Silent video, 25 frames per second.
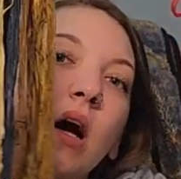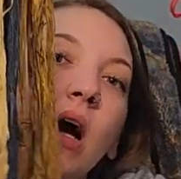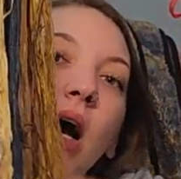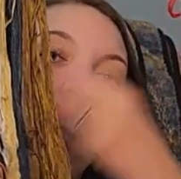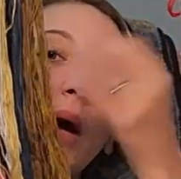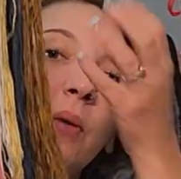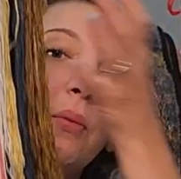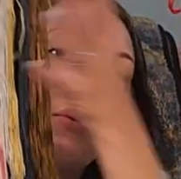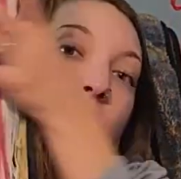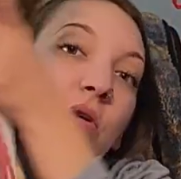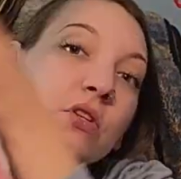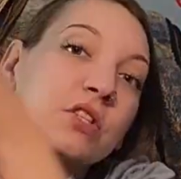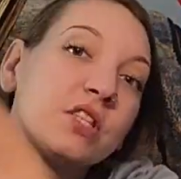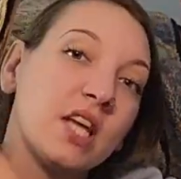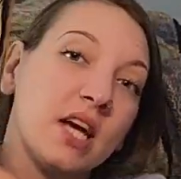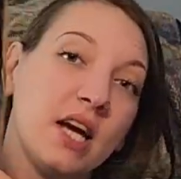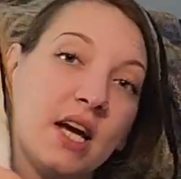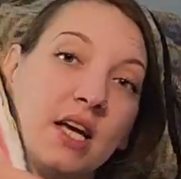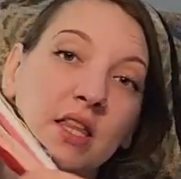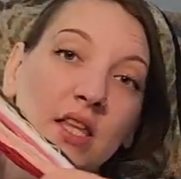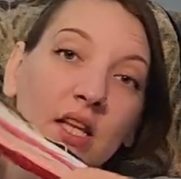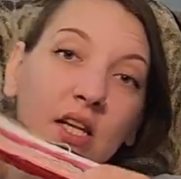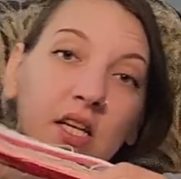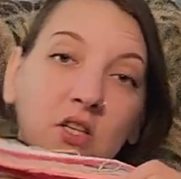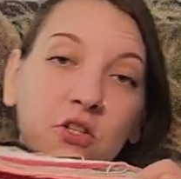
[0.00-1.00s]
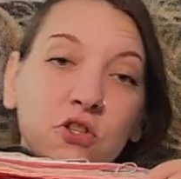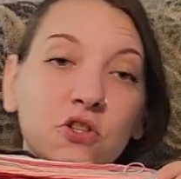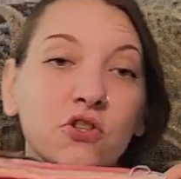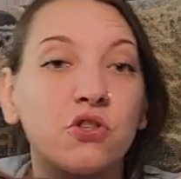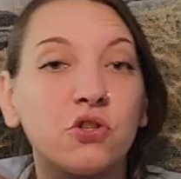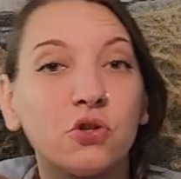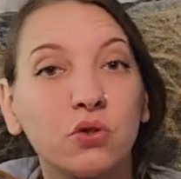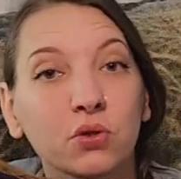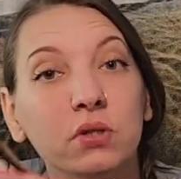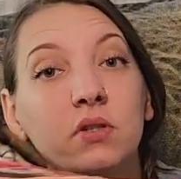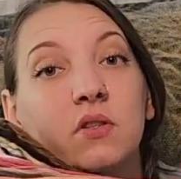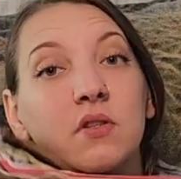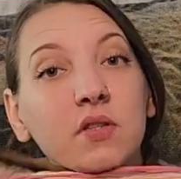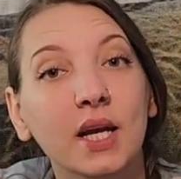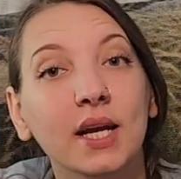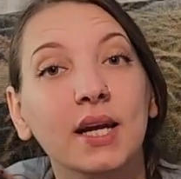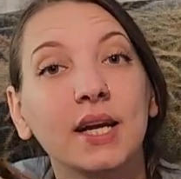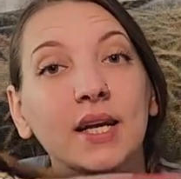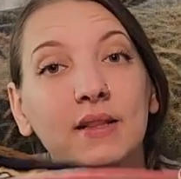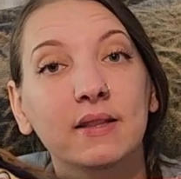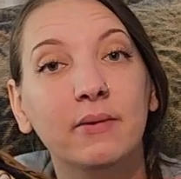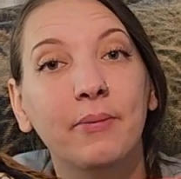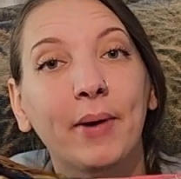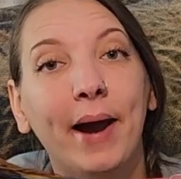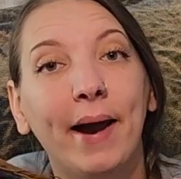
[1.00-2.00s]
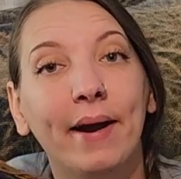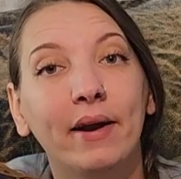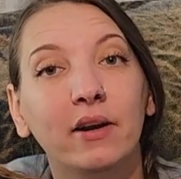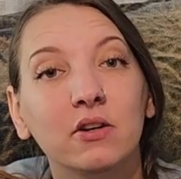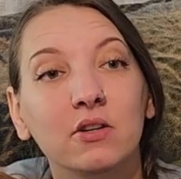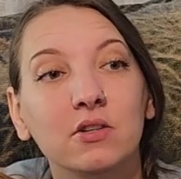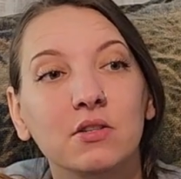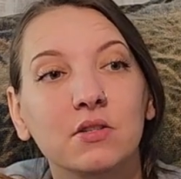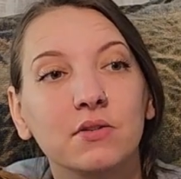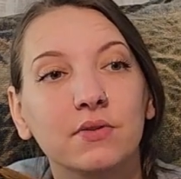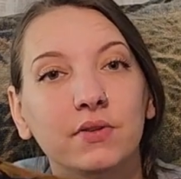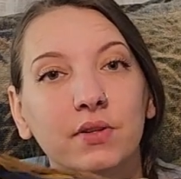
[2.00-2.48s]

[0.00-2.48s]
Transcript: I will say that as soon as I get the patterns